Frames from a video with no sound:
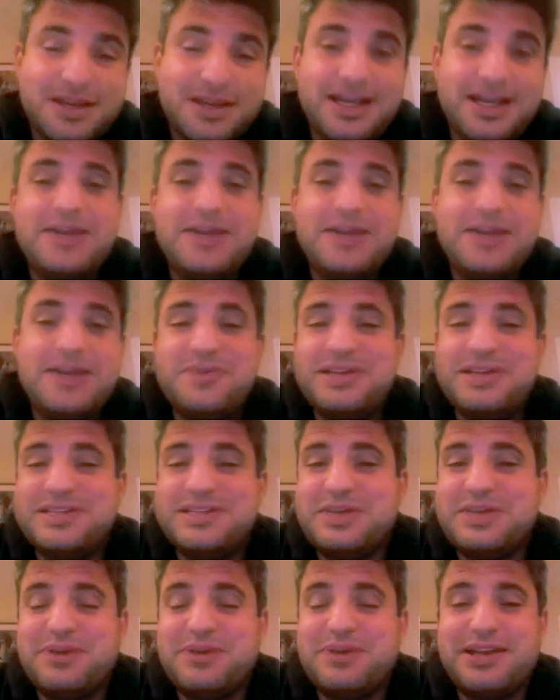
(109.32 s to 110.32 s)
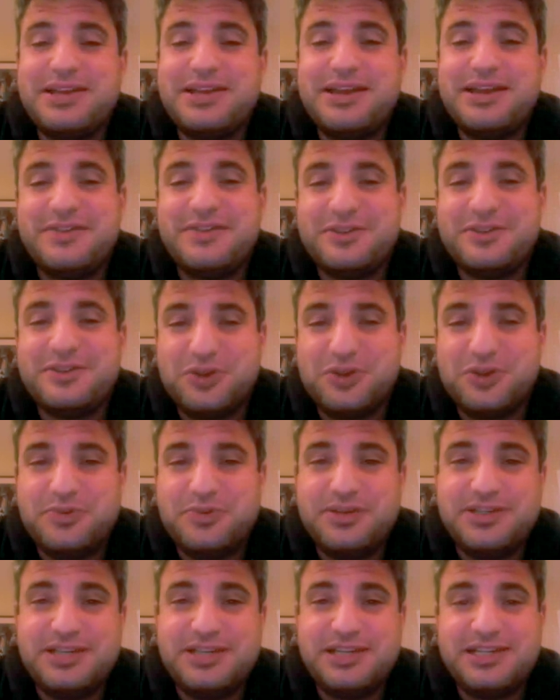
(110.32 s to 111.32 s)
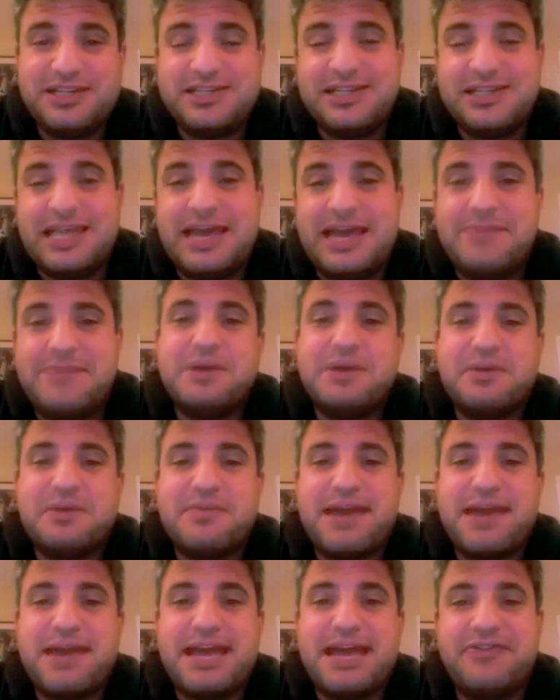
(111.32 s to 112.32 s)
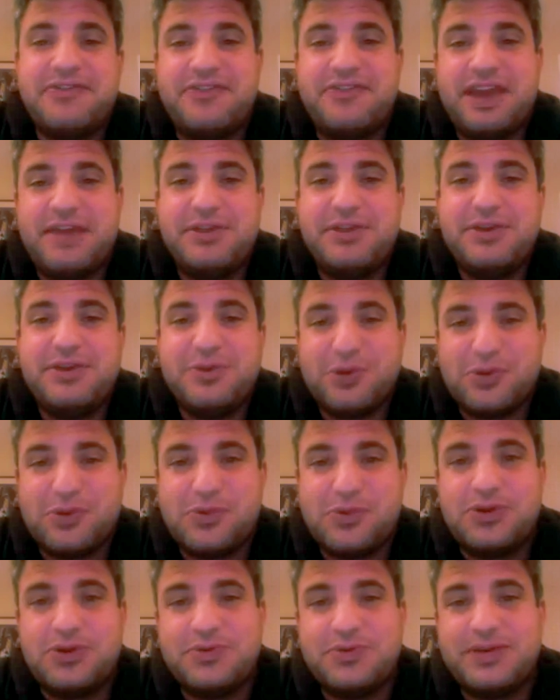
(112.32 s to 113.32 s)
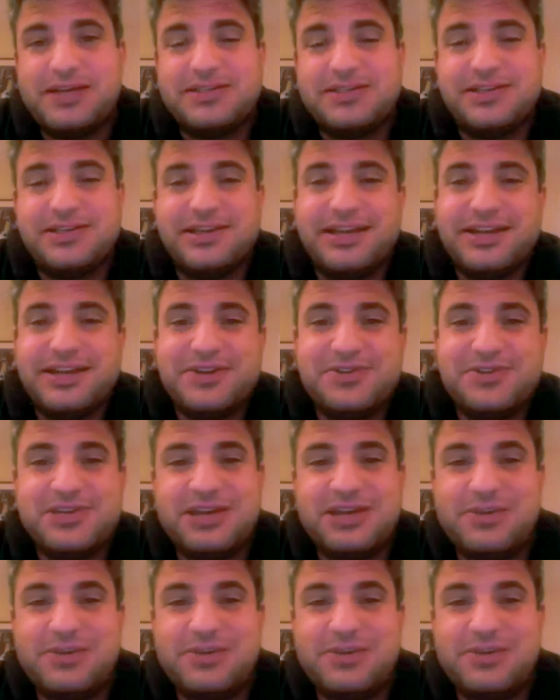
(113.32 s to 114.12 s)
Kind of busy, but never too busy to slam the McMahon family or World Wrestling Entertainment.